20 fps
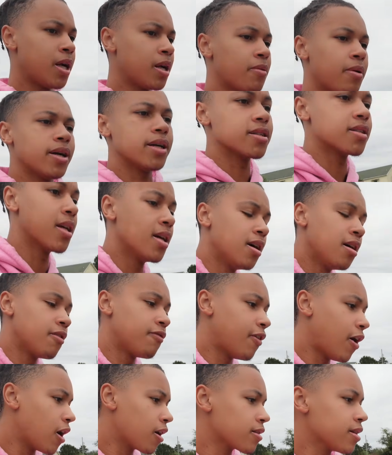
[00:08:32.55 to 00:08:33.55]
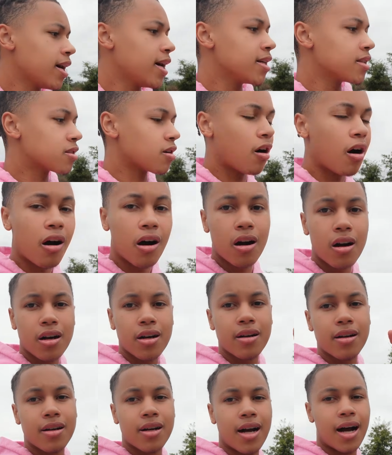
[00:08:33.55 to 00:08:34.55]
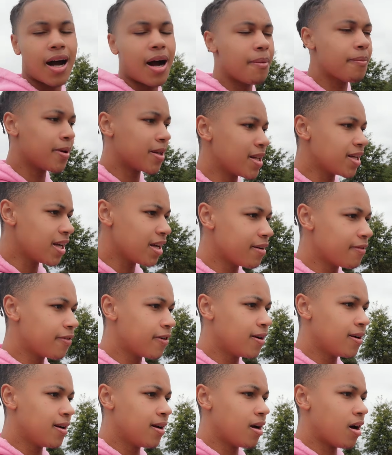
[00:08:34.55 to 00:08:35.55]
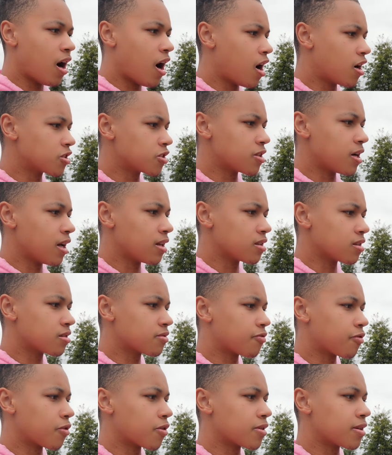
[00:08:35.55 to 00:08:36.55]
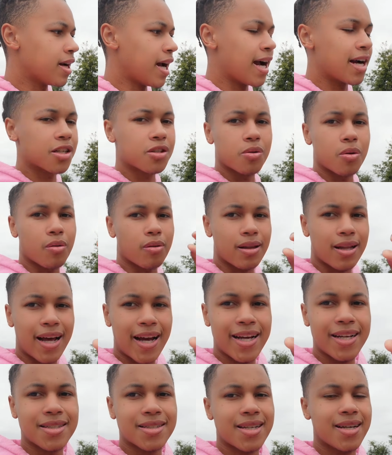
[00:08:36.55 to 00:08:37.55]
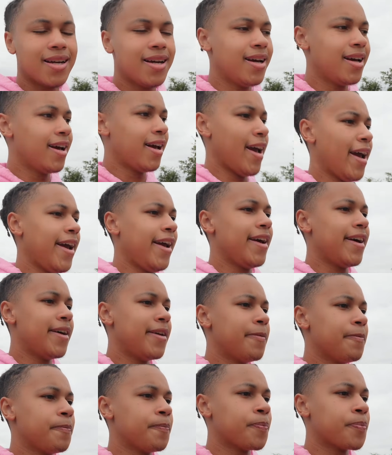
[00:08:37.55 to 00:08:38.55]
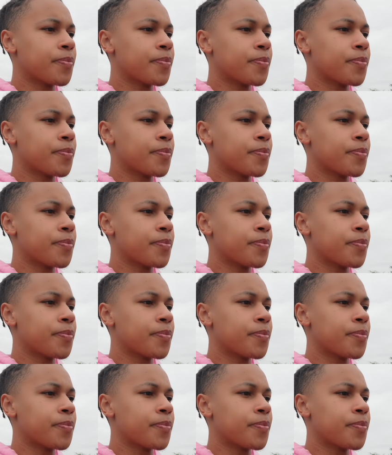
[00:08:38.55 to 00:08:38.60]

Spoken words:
anyways, fog lights are, I believe, $100 for the actual light and